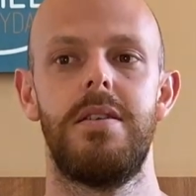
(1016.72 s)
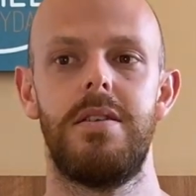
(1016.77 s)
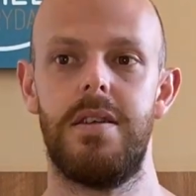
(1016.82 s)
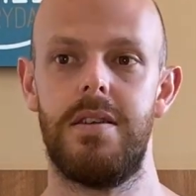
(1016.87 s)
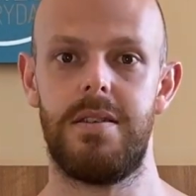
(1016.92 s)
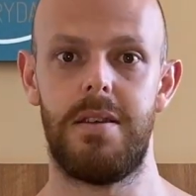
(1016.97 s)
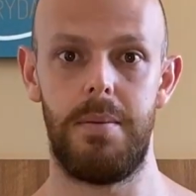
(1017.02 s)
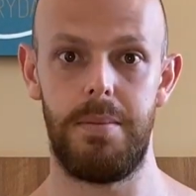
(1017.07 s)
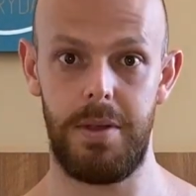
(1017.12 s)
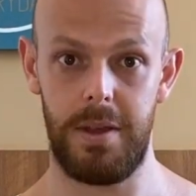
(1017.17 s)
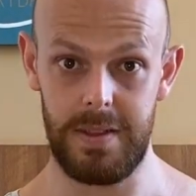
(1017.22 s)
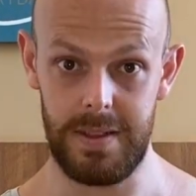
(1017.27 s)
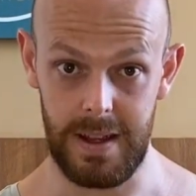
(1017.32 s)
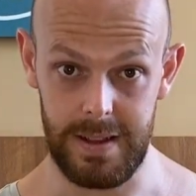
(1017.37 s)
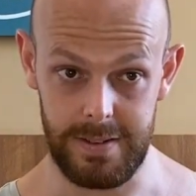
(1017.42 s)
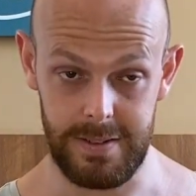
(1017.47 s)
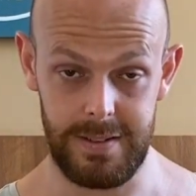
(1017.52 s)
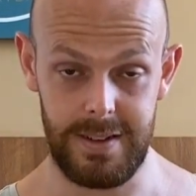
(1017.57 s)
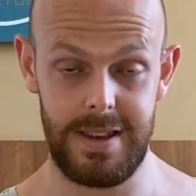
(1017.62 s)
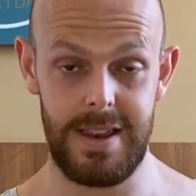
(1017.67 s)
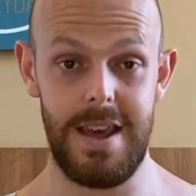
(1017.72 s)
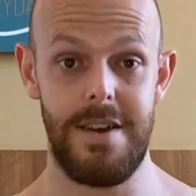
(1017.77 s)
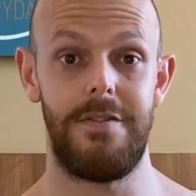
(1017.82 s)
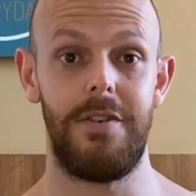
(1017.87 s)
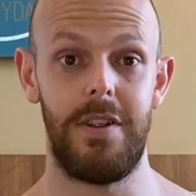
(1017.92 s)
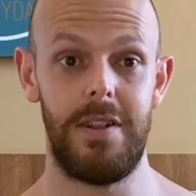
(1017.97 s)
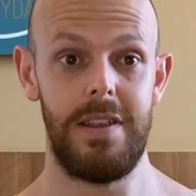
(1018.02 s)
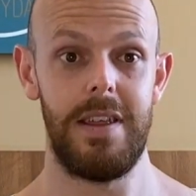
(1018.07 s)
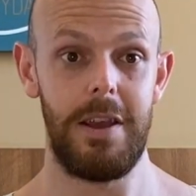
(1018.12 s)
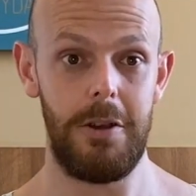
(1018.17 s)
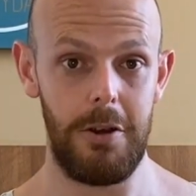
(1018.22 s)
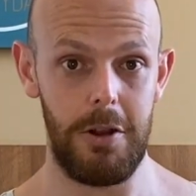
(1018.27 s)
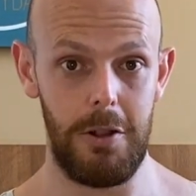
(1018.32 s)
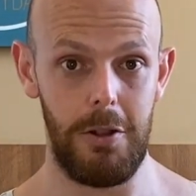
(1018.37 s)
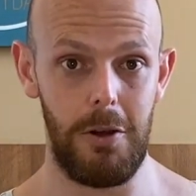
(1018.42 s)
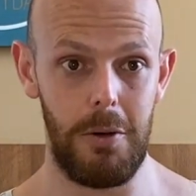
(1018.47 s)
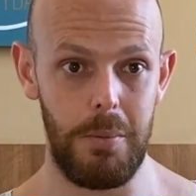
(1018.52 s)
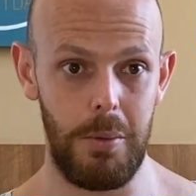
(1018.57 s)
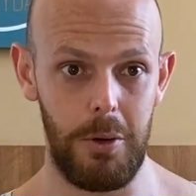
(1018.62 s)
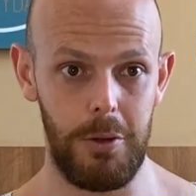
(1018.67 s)
to something that's definitely got a
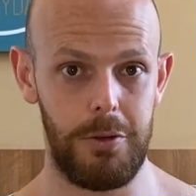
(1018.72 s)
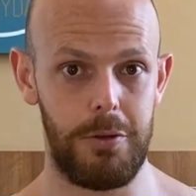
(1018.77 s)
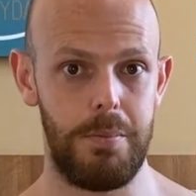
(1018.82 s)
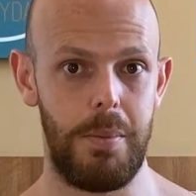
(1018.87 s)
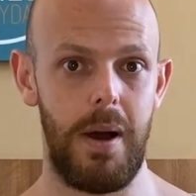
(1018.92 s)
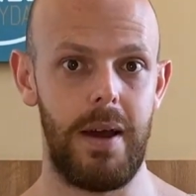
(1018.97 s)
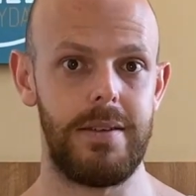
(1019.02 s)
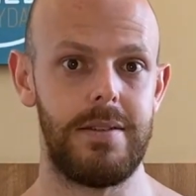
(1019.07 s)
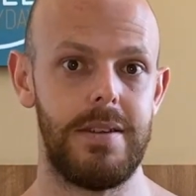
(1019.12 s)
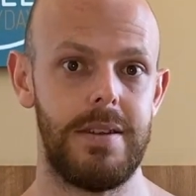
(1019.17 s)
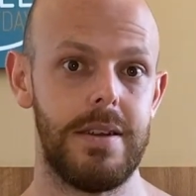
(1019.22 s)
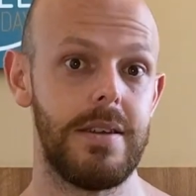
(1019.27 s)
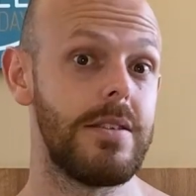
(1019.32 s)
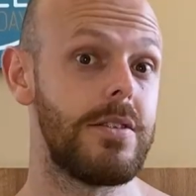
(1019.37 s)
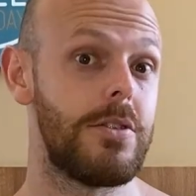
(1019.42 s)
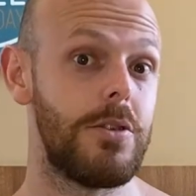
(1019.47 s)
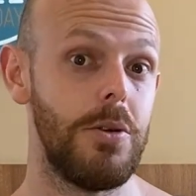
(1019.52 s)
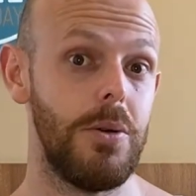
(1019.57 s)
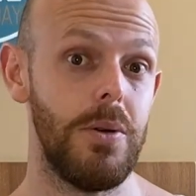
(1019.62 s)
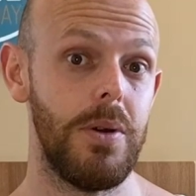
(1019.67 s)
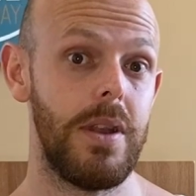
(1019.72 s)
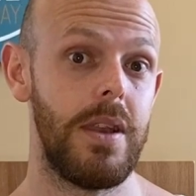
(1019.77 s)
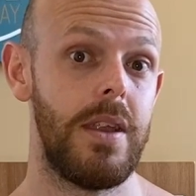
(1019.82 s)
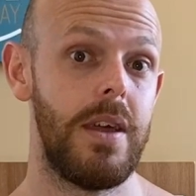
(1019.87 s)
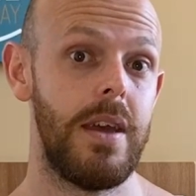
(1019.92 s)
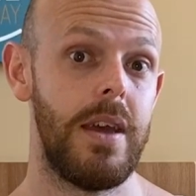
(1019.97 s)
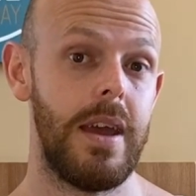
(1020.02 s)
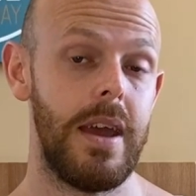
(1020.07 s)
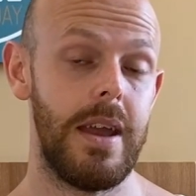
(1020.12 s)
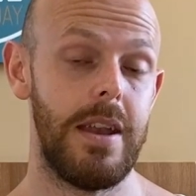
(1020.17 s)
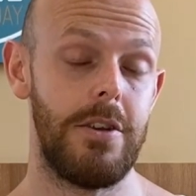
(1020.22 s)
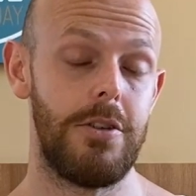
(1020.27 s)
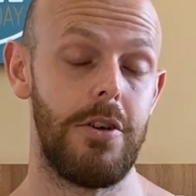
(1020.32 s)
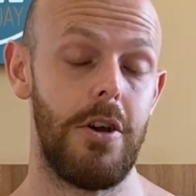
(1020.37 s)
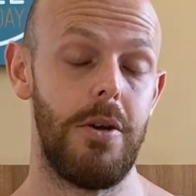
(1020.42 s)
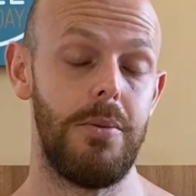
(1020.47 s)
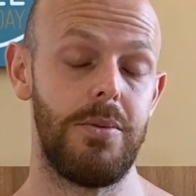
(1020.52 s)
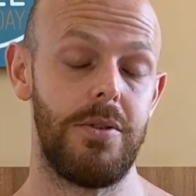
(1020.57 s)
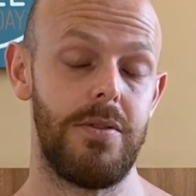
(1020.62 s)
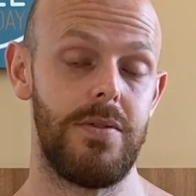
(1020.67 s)
lot more spiciness to it in
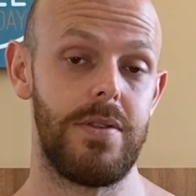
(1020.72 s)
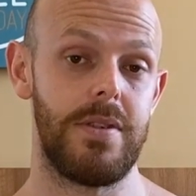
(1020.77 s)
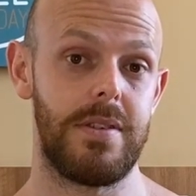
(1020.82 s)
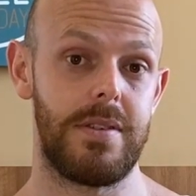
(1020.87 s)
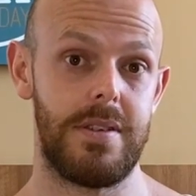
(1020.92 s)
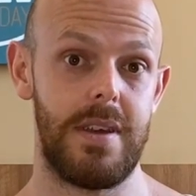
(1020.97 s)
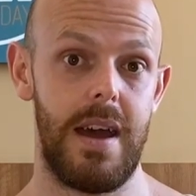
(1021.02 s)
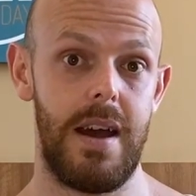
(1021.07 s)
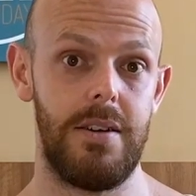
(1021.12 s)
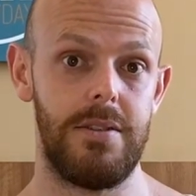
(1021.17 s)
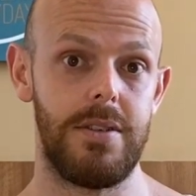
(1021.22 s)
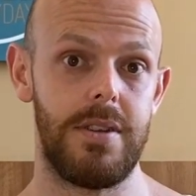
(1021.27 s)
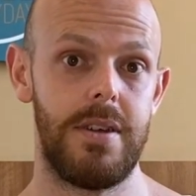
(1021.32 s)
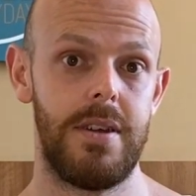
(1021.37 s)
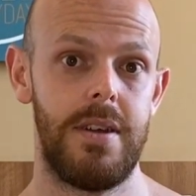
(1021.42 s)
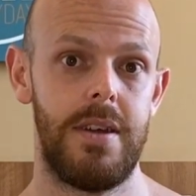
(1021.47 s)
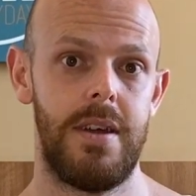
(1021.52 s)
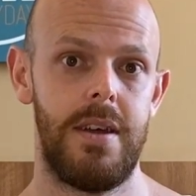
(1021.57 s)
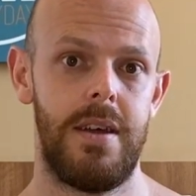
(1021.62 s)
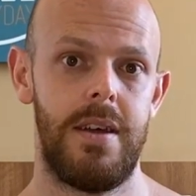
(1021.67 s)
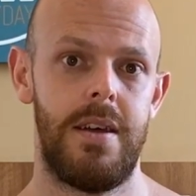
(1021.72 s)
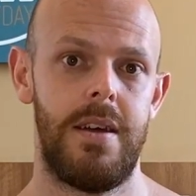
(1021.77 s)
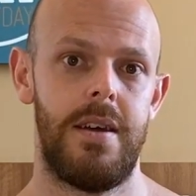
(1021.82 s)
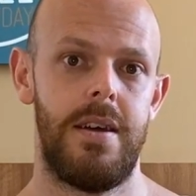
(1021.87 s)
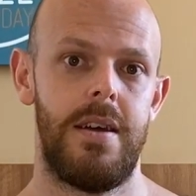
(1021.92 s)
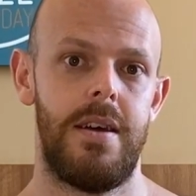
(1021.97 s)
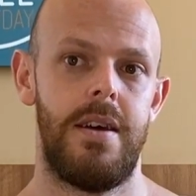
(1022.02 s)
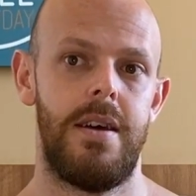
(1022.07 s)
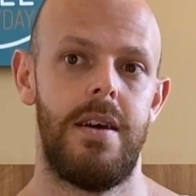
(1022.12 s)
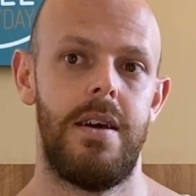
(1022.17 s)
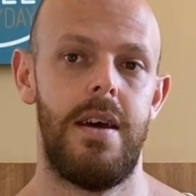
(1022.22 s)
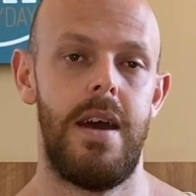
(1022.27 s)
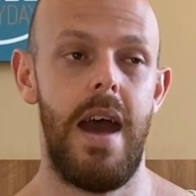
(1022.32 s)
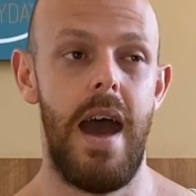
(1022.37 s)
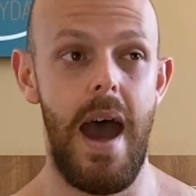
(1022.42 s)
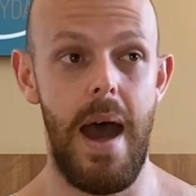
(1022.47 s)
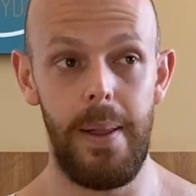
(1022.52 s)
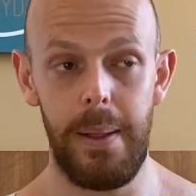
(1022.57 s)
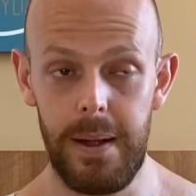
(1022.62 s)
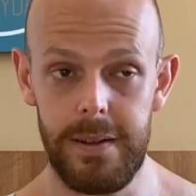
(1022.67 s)
terms of the sound.
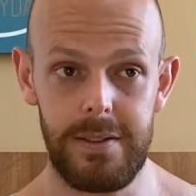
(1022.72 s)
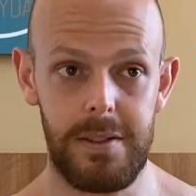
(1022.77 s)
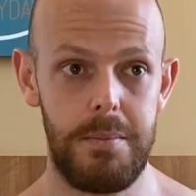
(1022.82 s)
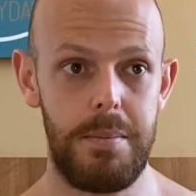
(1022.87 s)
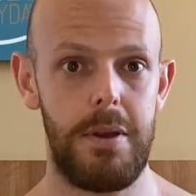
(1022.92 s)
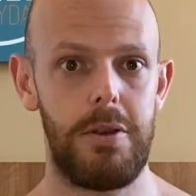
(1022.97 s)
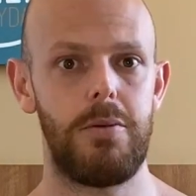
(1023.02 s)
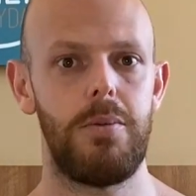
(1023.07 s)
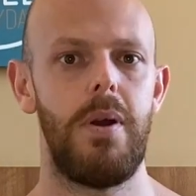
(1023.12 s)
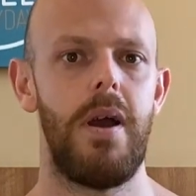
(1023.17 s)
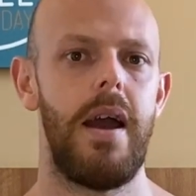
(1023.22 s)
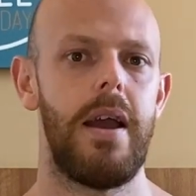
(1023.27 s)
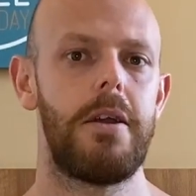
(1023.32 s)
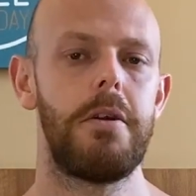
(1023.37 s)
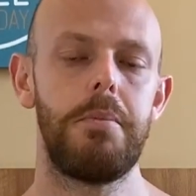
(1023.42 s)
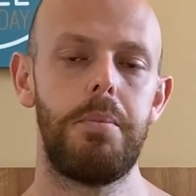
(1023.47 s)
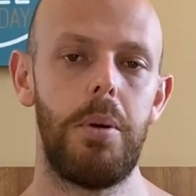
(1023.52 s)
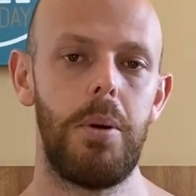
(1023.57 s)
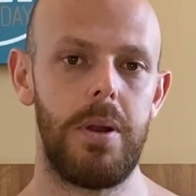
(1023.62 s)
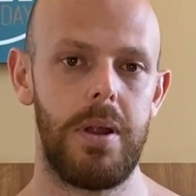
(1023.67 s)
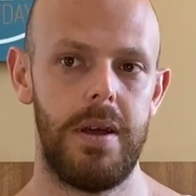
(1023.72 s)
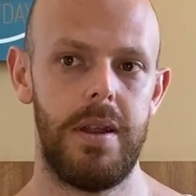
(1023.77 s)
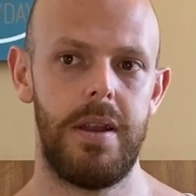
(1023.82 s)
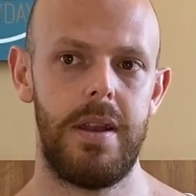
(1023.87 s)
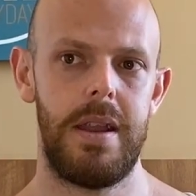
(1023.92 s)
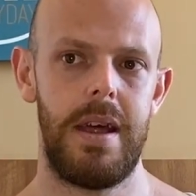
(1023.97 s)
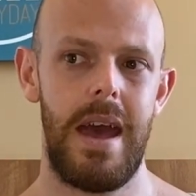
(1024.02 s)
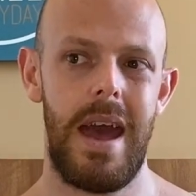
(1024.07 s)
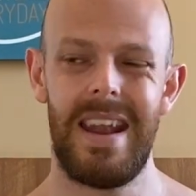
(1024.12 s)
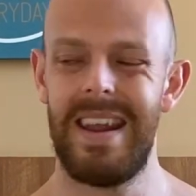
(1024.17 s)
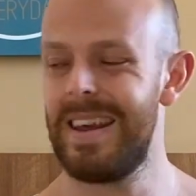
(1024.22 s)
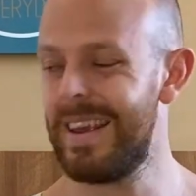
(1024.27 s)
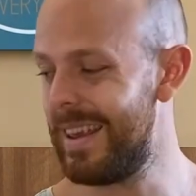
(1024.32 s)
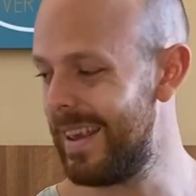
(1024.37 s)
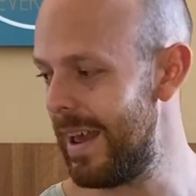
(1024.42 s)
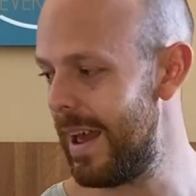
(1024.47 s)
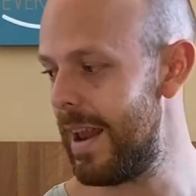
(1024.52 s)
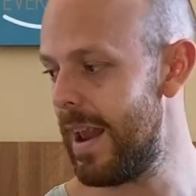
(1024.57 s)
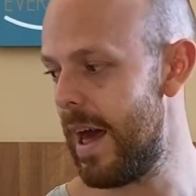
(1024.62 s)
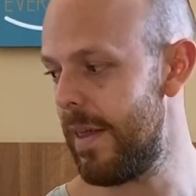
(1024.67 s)
And that's the best way I could put it. And
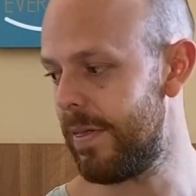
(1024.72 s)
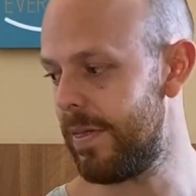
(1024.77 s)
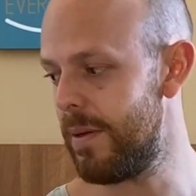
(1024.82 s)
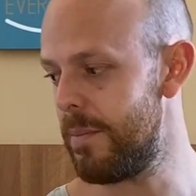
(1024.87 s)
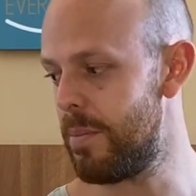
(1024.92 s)
again, at